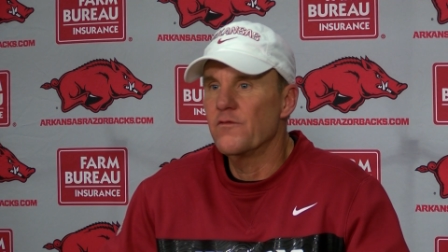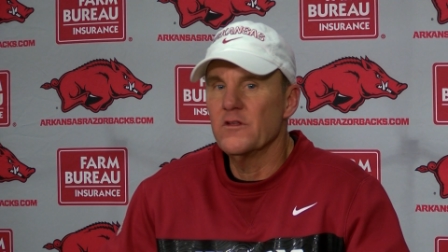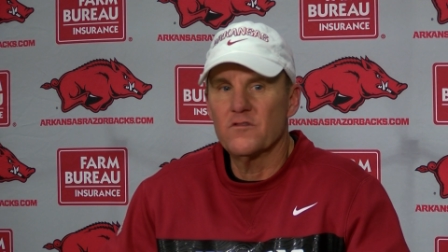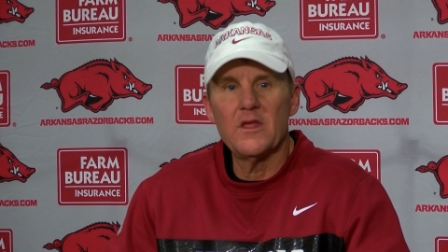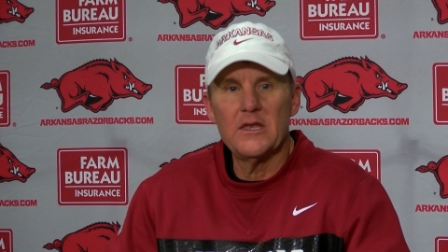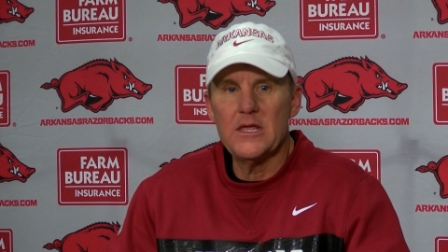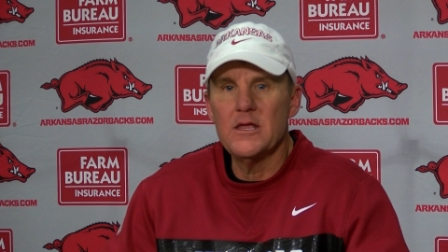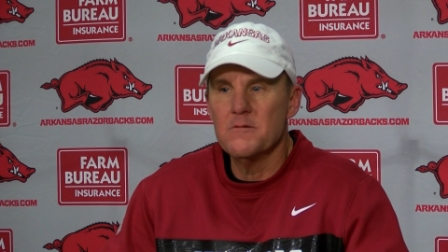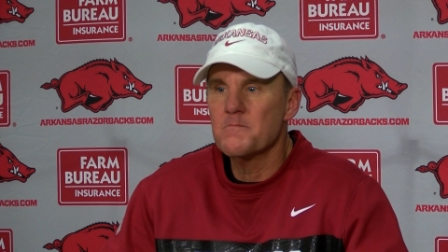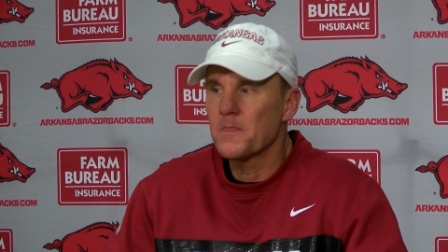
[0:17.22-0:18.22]
fits that
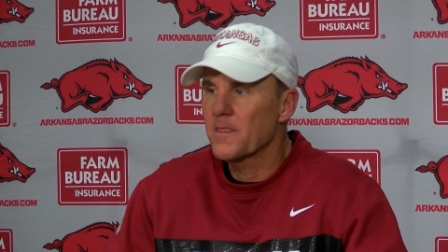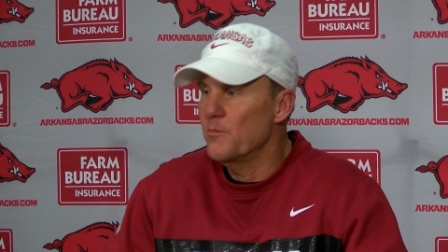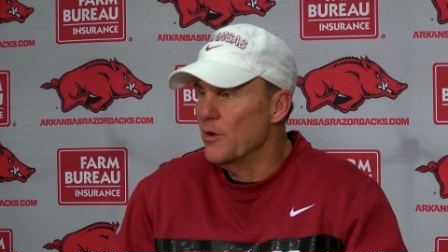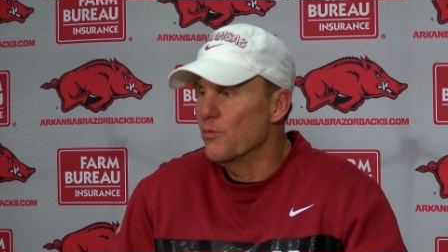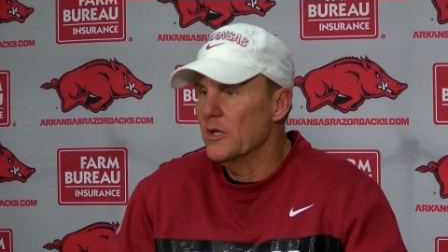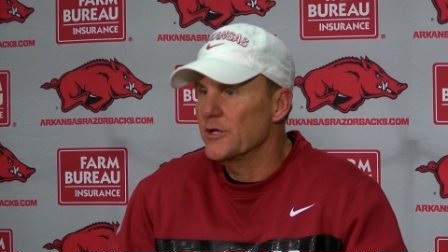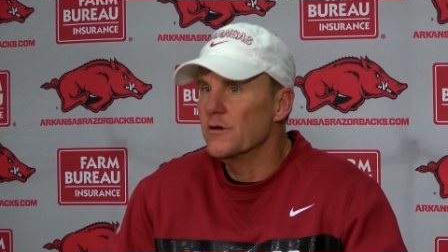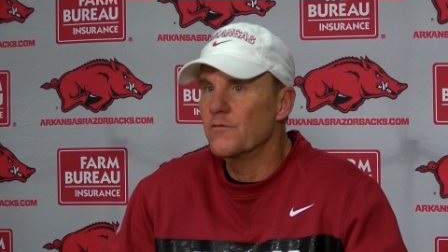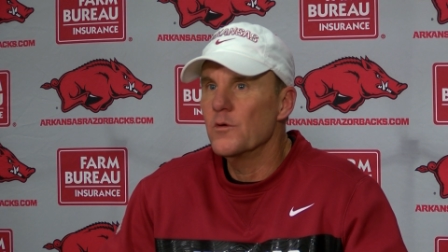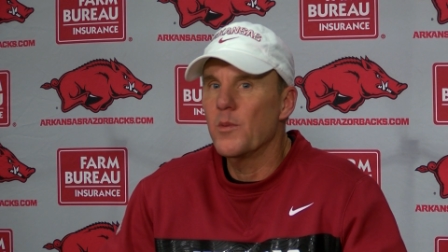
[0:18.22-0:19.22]
need. Going to be a really
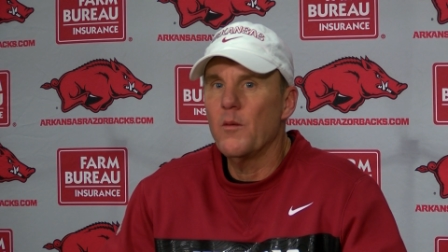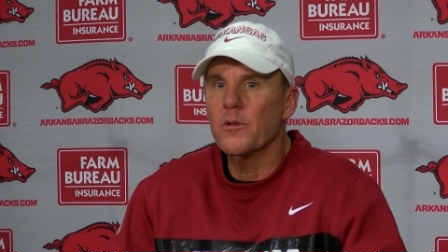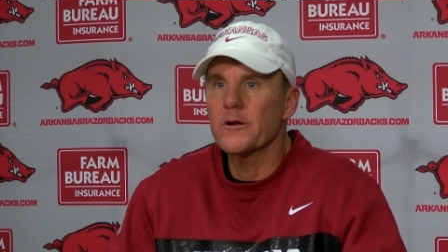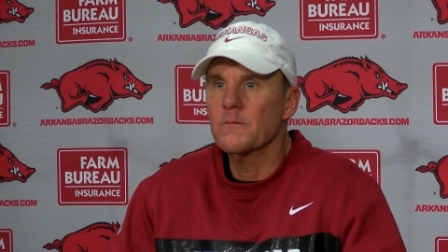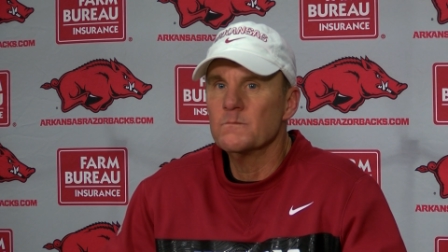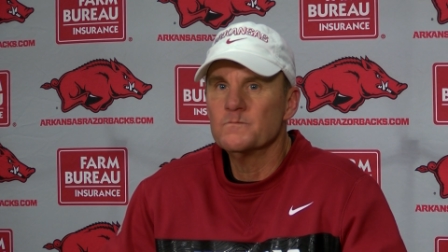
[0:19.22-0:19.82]
good football player.